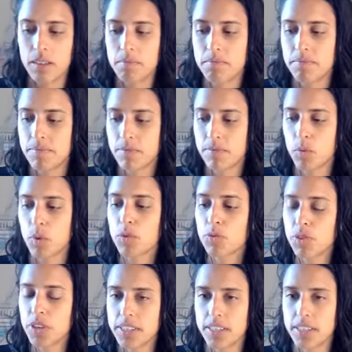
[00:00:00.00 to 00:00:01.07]
um well the
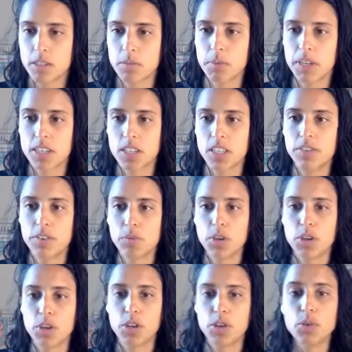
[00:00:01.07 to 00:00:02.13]
reason is because even
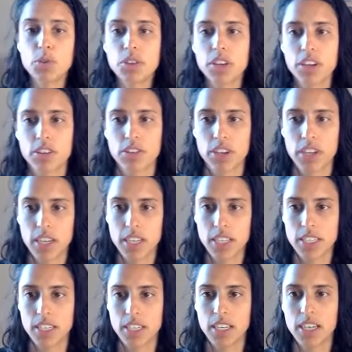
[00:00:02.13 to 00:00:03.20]
when you think your kid
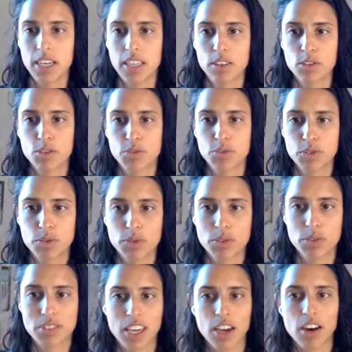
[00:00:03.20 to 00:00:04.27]
isn't eating those
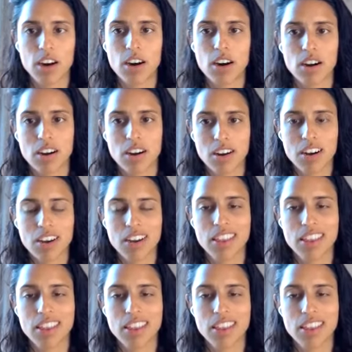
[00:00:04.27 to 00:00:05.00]
foods, they are.